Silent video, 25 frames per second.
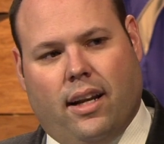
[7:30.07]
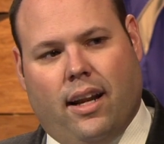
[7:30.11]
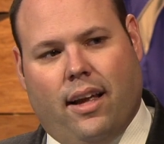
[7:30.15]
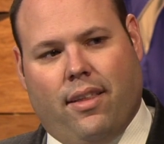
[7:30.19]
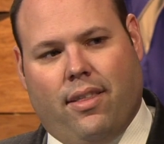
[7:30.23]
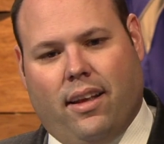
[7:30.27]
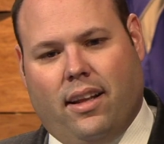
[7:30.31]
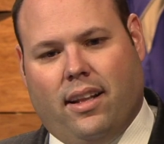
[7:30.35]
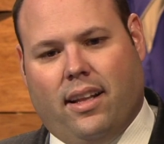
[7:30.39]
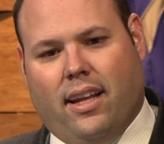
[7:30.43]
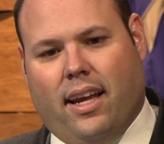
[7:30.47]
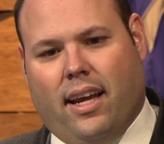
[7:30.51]
I
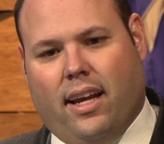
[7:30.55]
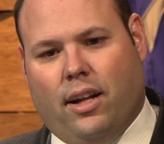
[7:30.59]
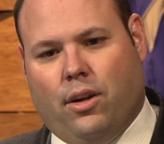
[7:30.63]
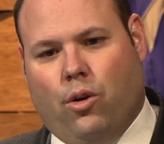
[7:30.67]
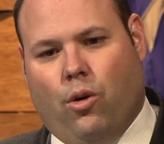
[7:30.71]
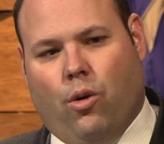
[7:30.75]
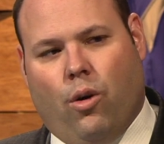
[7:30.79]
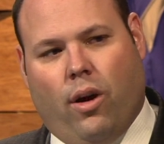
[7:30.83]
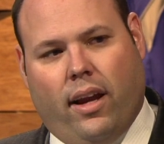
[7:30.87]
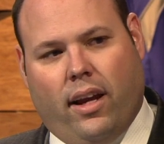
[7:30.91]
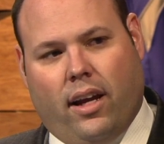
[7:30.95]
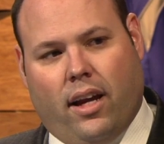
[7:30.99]
think they had
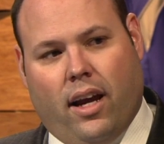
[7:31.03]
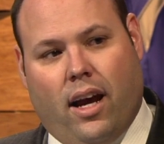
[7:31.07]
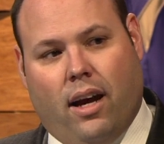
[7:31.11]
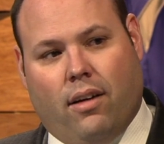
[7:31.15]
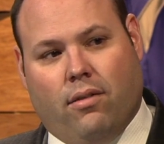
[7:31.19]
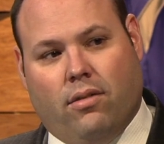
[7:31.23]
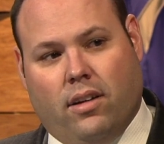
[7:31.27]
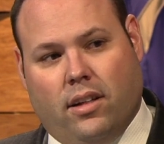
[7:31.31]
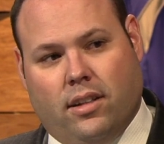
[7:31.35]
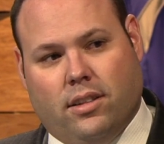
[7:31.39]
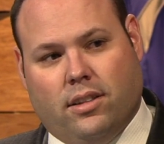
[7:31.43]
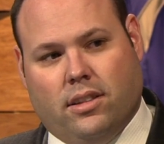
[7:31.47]
great
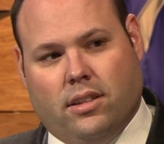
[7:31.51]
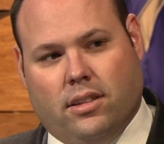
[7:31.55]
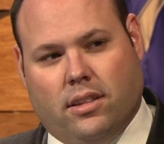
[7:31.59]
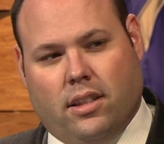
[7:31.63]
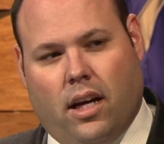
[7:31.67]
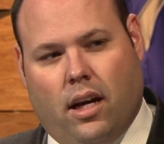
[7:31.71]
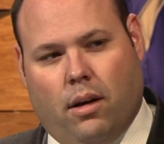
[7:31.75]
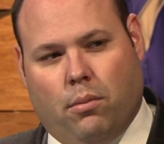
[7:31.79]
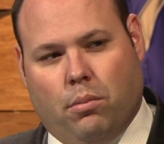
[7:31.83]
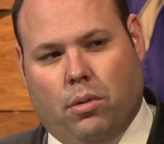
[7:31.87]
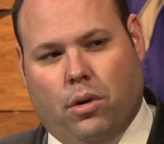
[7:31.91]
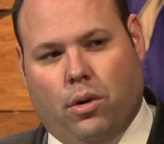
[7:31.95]
confidence in
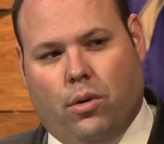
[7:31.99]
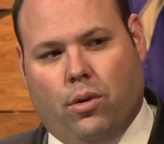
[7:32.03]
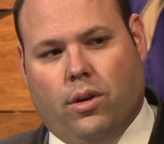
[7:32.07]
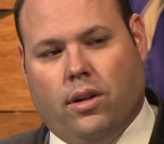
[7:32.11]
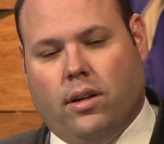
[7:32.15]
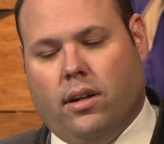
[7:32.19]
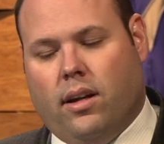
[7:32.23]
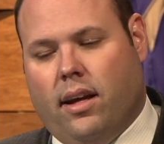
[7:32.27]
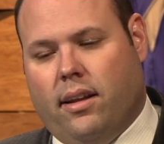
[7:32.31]
Tom Bowen.